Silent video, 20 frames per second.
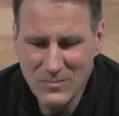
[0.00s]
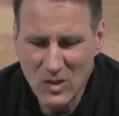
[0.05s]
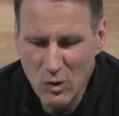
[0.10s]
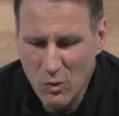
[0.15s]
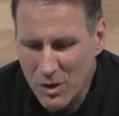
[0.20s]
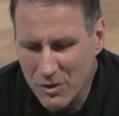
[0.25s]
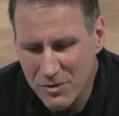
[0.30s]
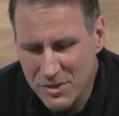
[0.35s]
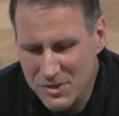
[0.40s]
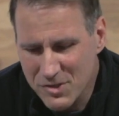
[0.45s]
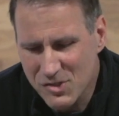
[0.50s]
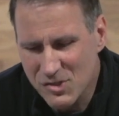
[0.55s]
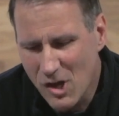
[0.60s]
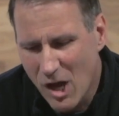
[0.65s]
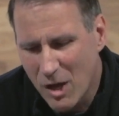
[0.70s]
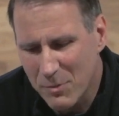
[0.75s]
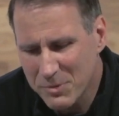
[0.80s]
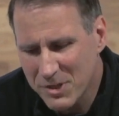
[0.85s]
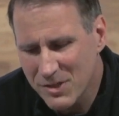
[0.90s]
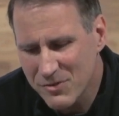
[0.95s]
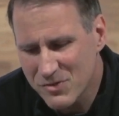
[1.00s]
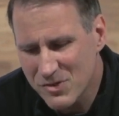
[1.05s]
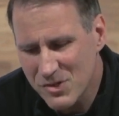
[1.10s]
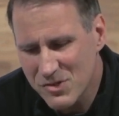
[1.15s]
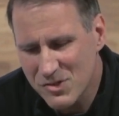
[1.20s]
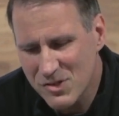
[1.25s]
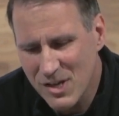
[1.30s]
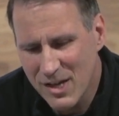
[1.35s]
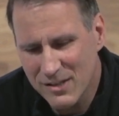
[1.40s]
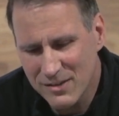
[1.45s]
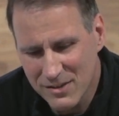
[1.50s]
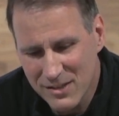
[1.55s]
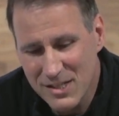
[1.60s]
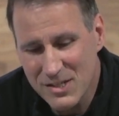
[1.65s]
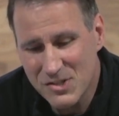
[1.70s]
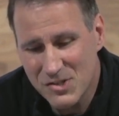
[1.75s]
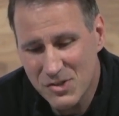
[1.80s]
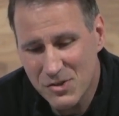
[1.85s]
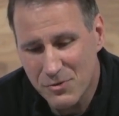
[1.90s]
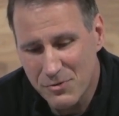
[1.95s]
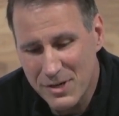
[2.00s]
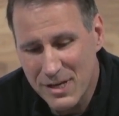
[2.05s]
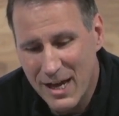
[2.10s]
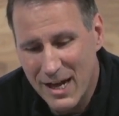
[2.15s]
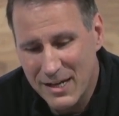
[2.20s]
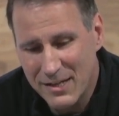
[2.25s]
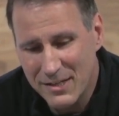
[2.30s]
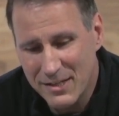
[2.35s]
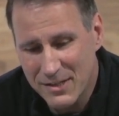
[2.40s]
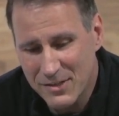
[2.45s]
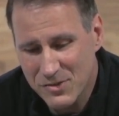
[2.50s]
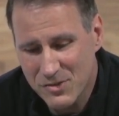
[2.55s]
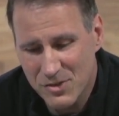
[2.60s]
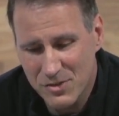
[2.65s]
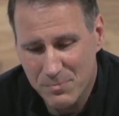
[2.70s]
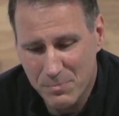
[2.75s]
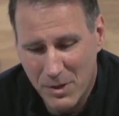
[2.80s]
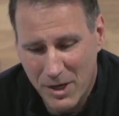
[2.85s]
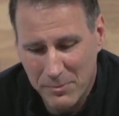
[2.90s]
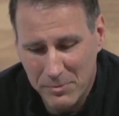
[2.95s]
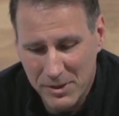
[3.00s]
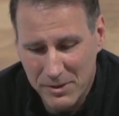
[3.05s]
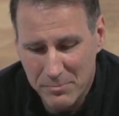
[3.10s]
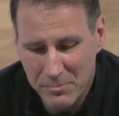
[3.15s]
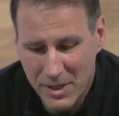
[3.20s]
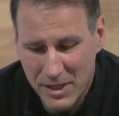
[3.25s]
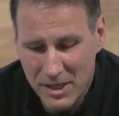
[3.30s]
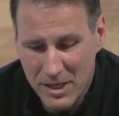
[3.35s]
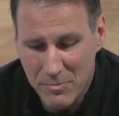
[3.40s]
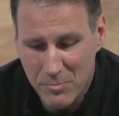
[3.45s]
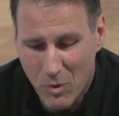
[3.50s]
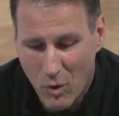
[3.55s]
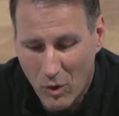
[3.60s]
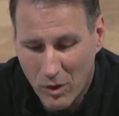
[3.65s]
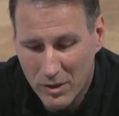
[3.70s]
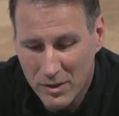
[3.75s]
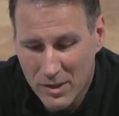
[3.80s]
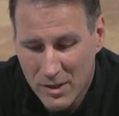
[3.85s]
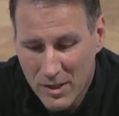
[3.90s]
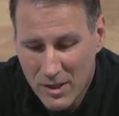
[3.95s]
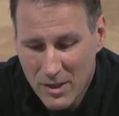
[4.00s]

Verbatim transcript: Well, this psalm gives us at least three ideas. There are probably many more.